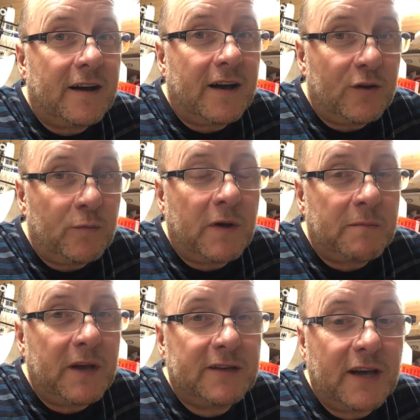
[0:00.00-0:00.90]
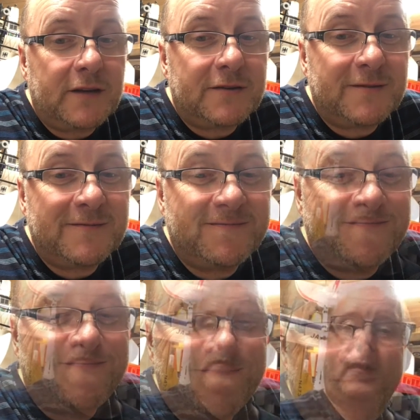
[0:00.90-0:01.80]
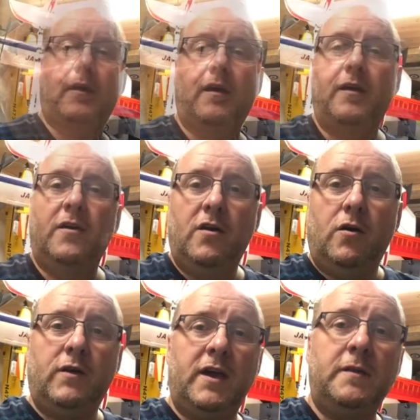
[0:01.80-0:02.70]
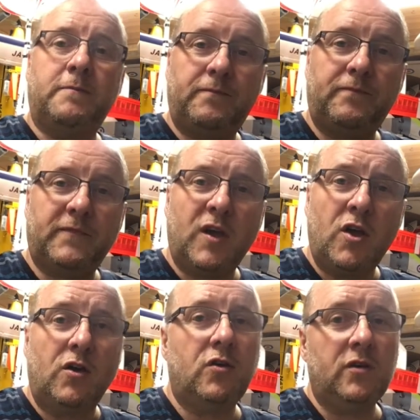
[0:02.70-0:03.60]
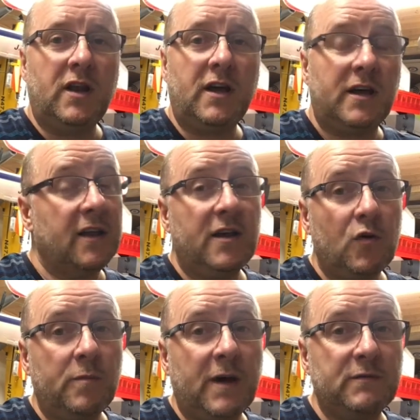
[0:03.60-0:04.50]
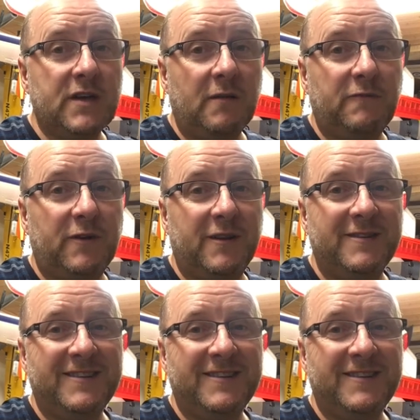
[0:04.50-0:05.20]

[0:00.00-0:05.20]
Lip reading: I hope that makes sense. Okay, good luck, and I hope that was helpful.